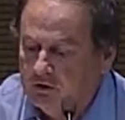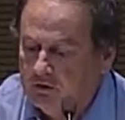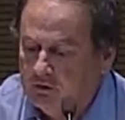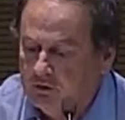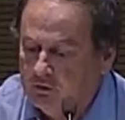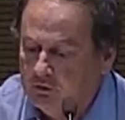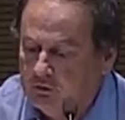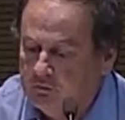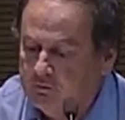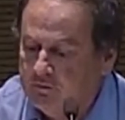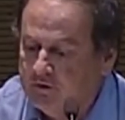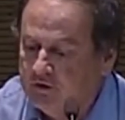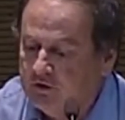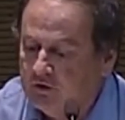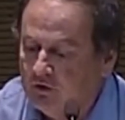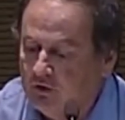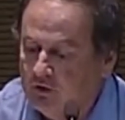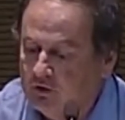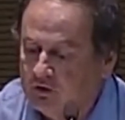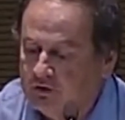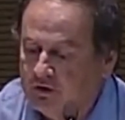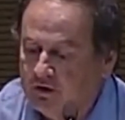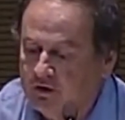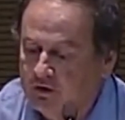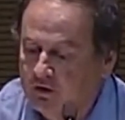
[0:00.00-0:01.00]
you'll be
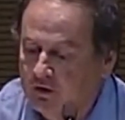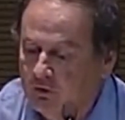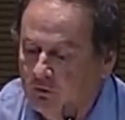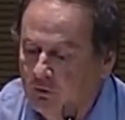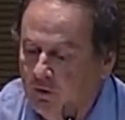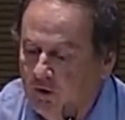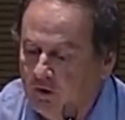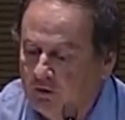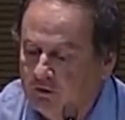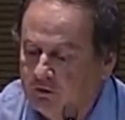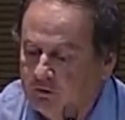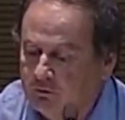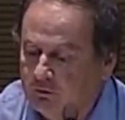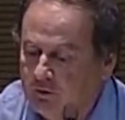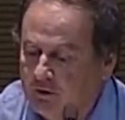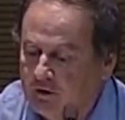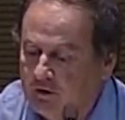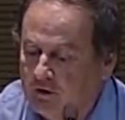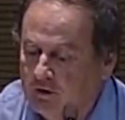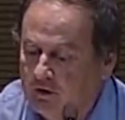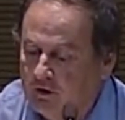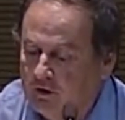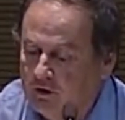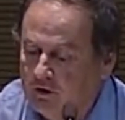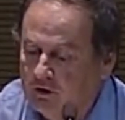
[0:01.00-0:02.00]
talking of what we
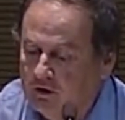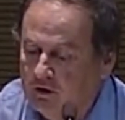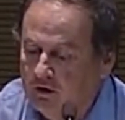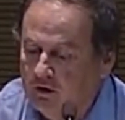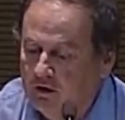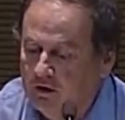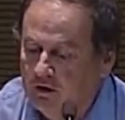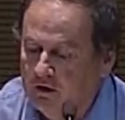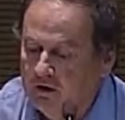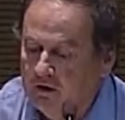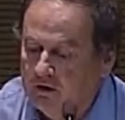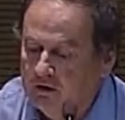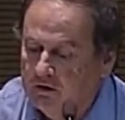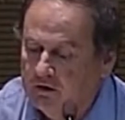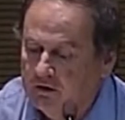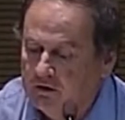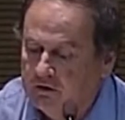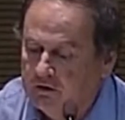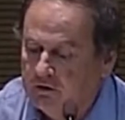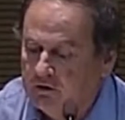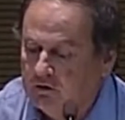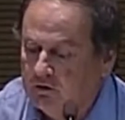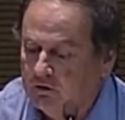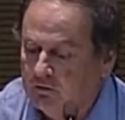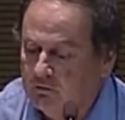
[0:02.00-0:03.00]
call
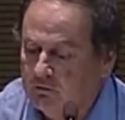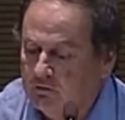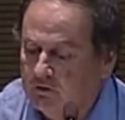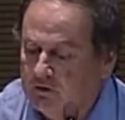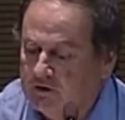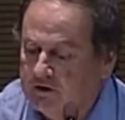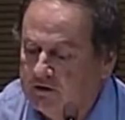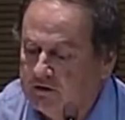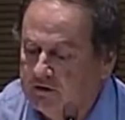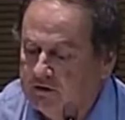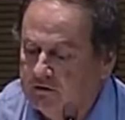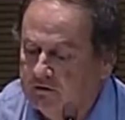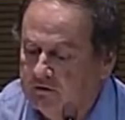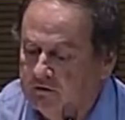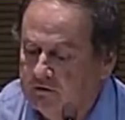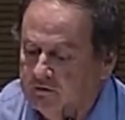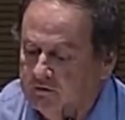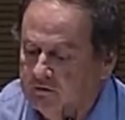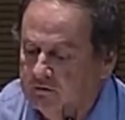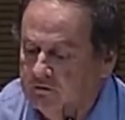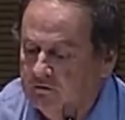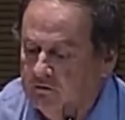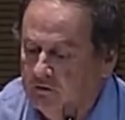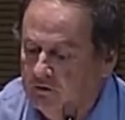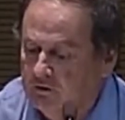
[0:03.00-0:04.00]
the cumulative
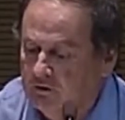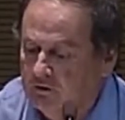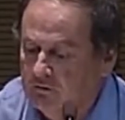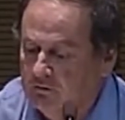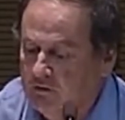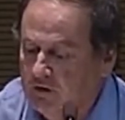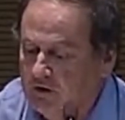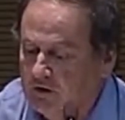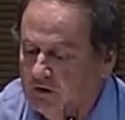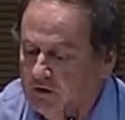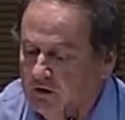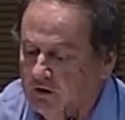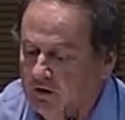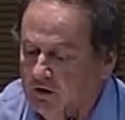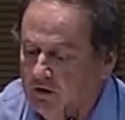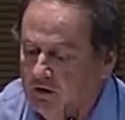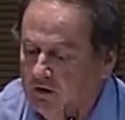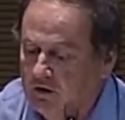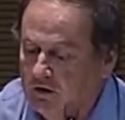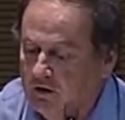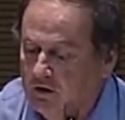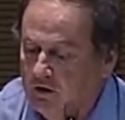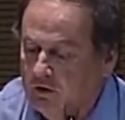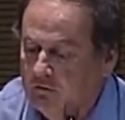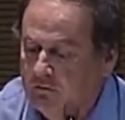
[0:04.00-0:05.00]
normal
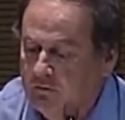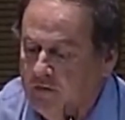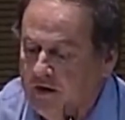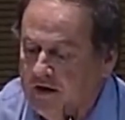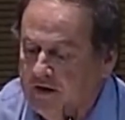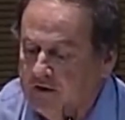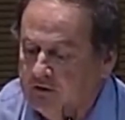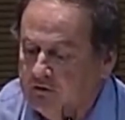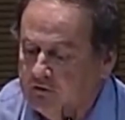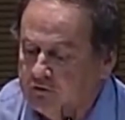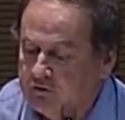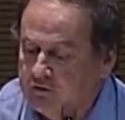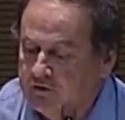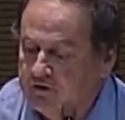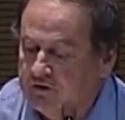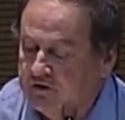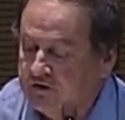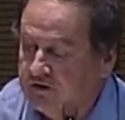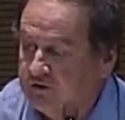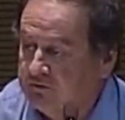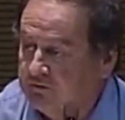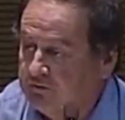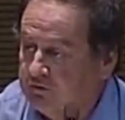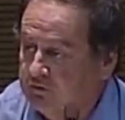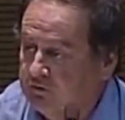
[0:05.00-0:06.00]
or minus d
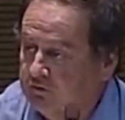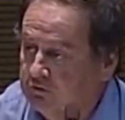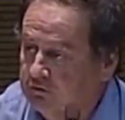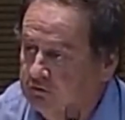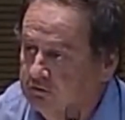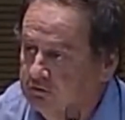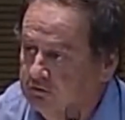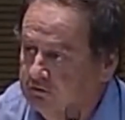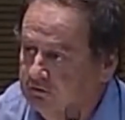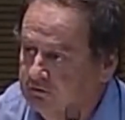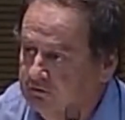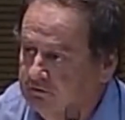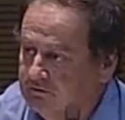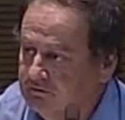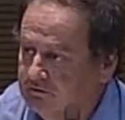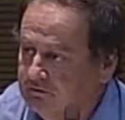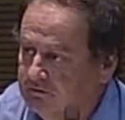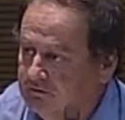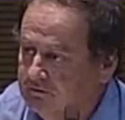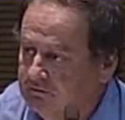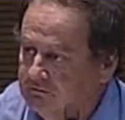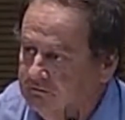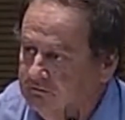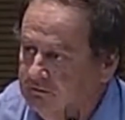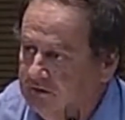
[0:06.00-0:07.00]
sub 2.
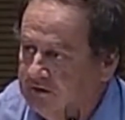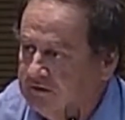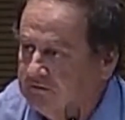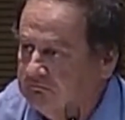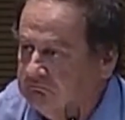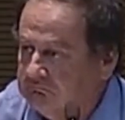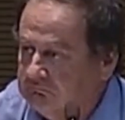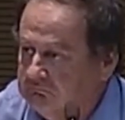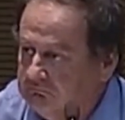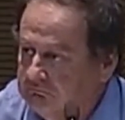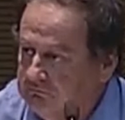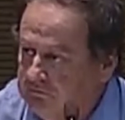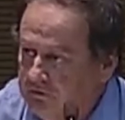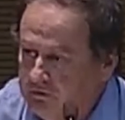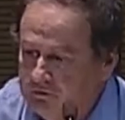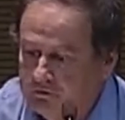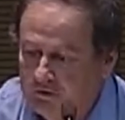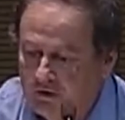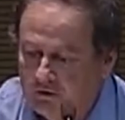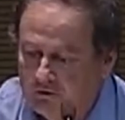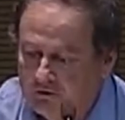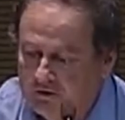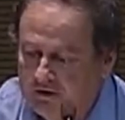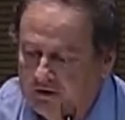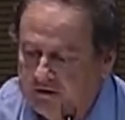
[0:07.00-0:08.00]
But,
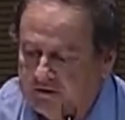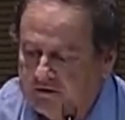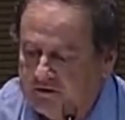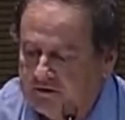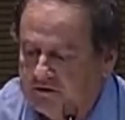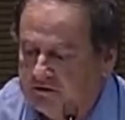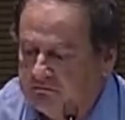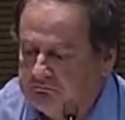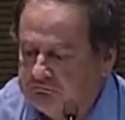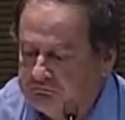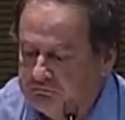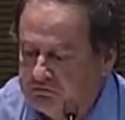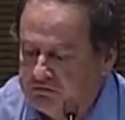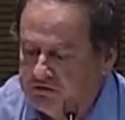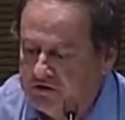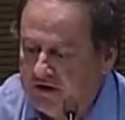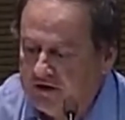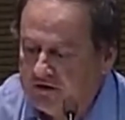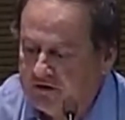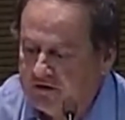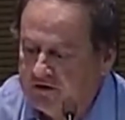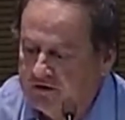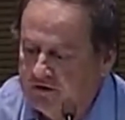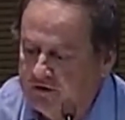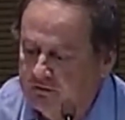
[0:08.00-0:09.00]
that's
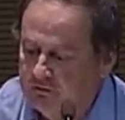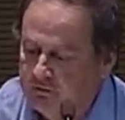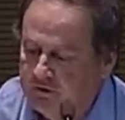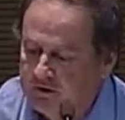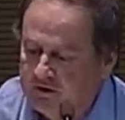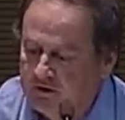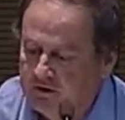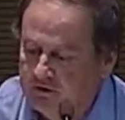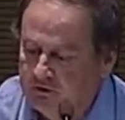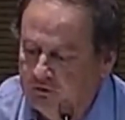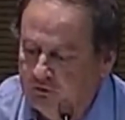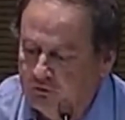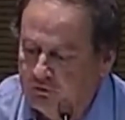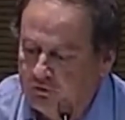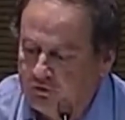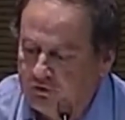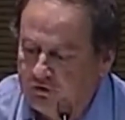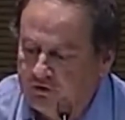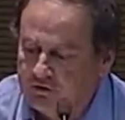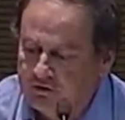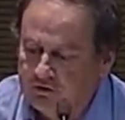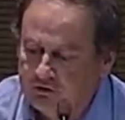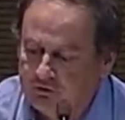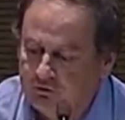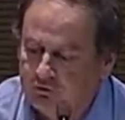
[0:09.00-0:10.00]
something we can use
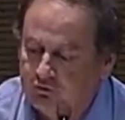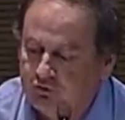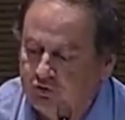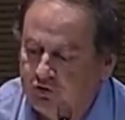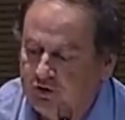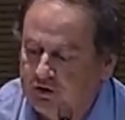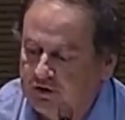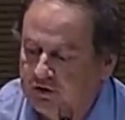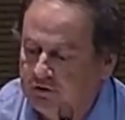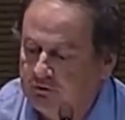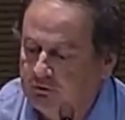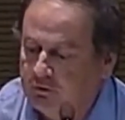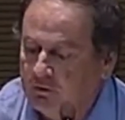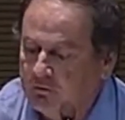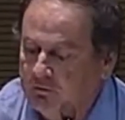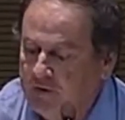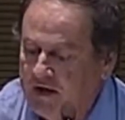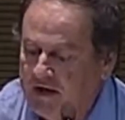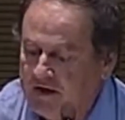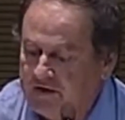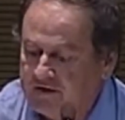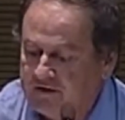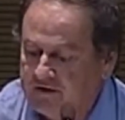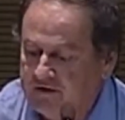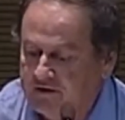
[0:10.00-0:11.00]
to check
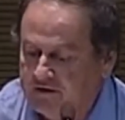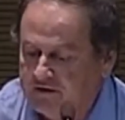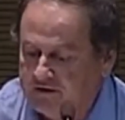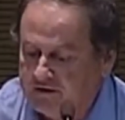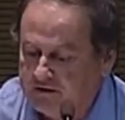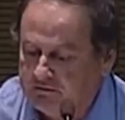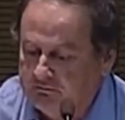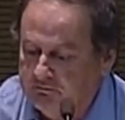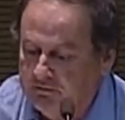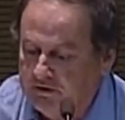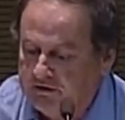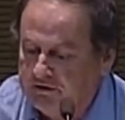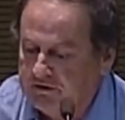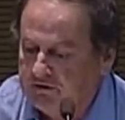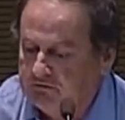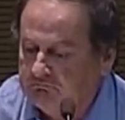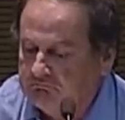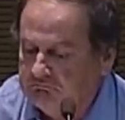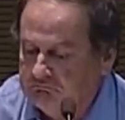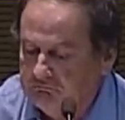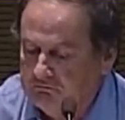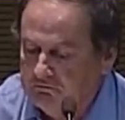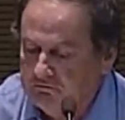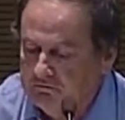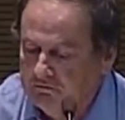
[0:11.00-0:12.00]
robustness, but
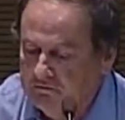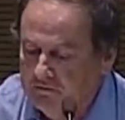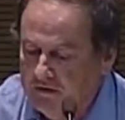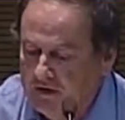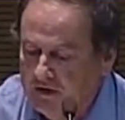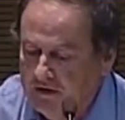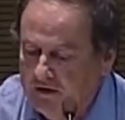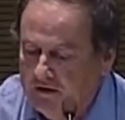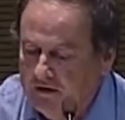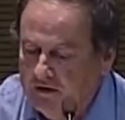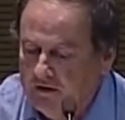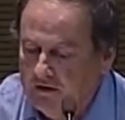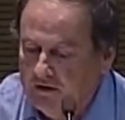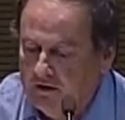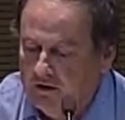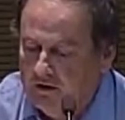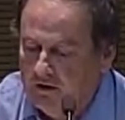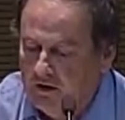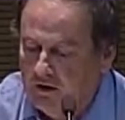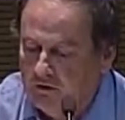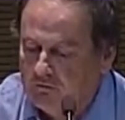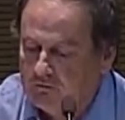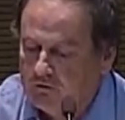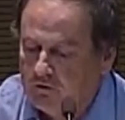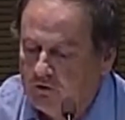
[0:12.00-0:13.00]

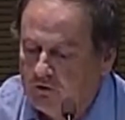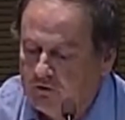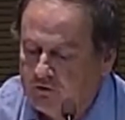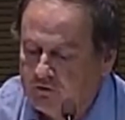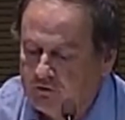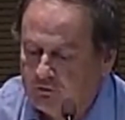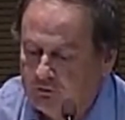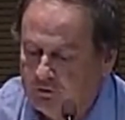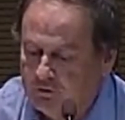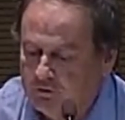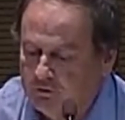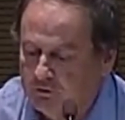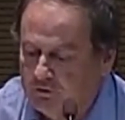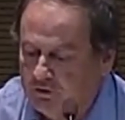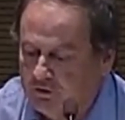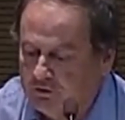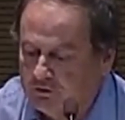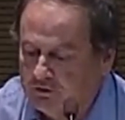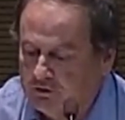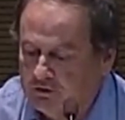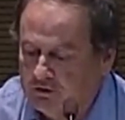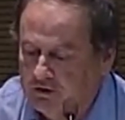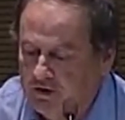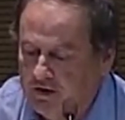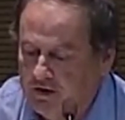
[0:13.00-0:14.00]
of course we do
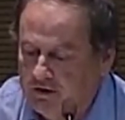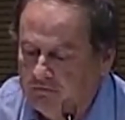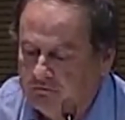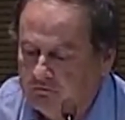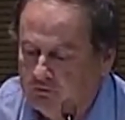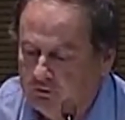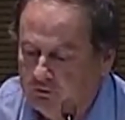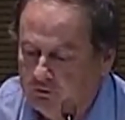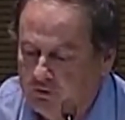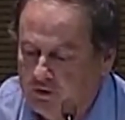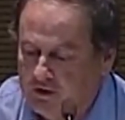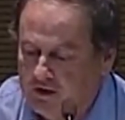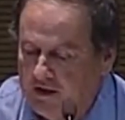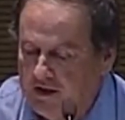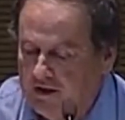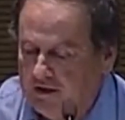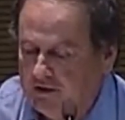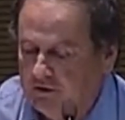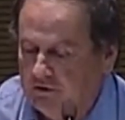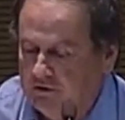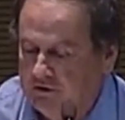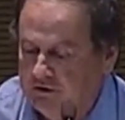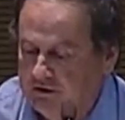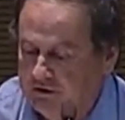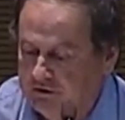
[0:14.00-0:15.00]
not have to rely
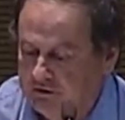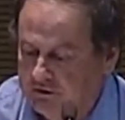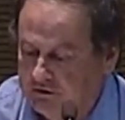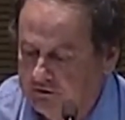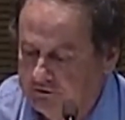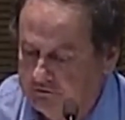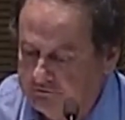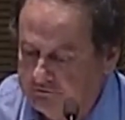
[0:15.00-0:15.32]
on it.